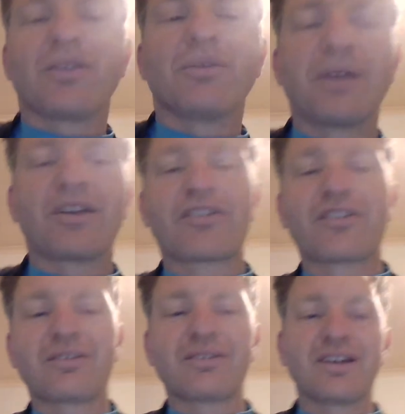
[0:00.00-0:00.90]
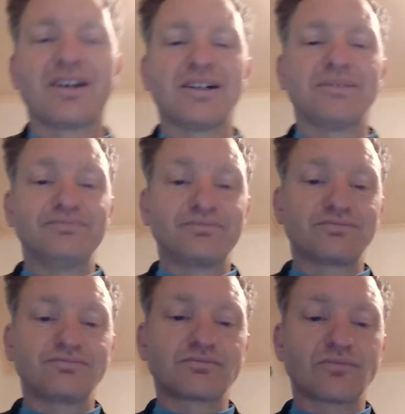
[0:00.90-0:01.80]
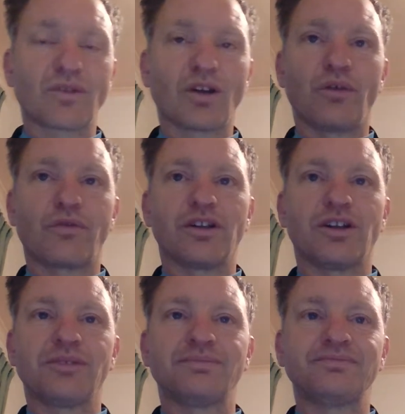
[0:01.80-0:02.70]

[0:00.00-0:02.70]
best of the lot.